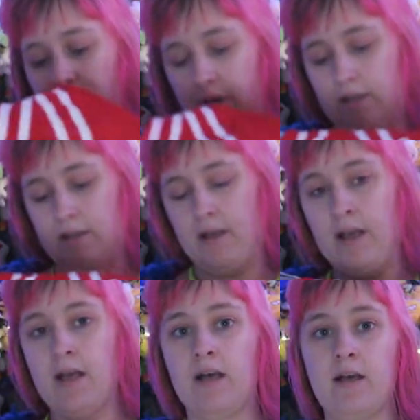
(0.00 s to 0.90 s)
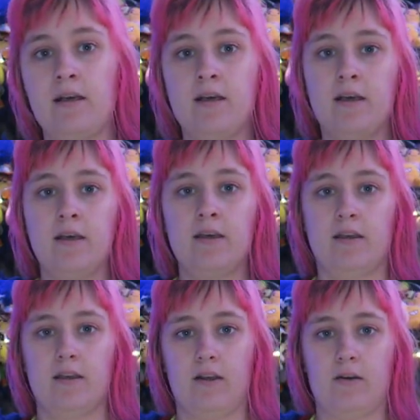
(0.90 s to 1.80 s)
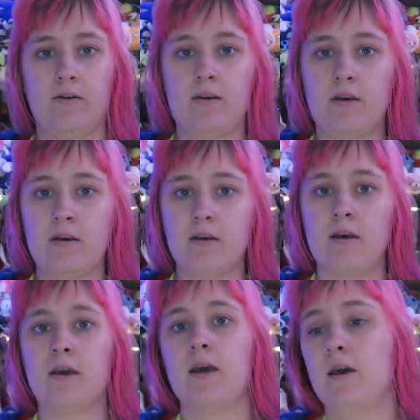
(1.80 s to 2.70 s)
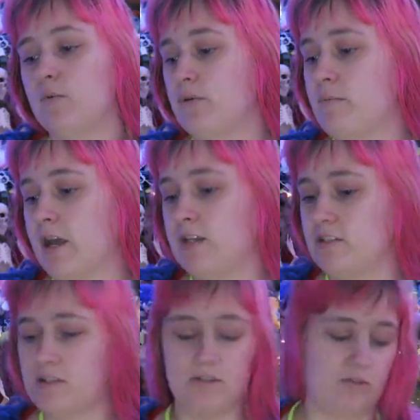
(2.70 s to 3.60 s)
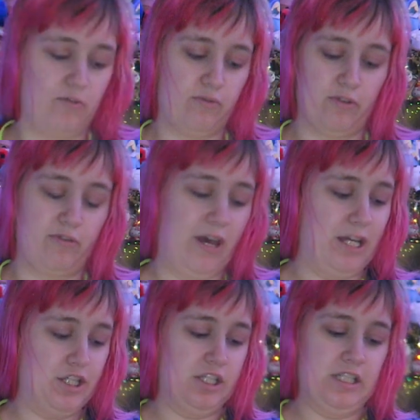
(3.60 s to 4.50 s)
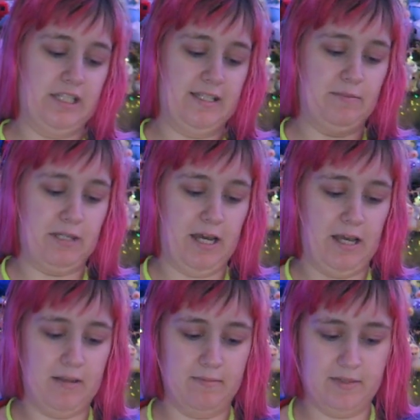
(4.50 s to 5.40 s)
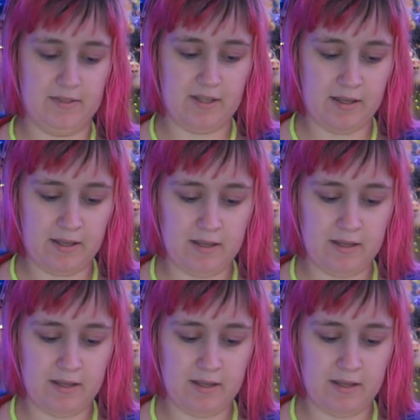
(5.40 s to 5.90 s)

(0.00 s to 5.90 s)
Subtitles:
But, you know, we make do for fashion sometimes.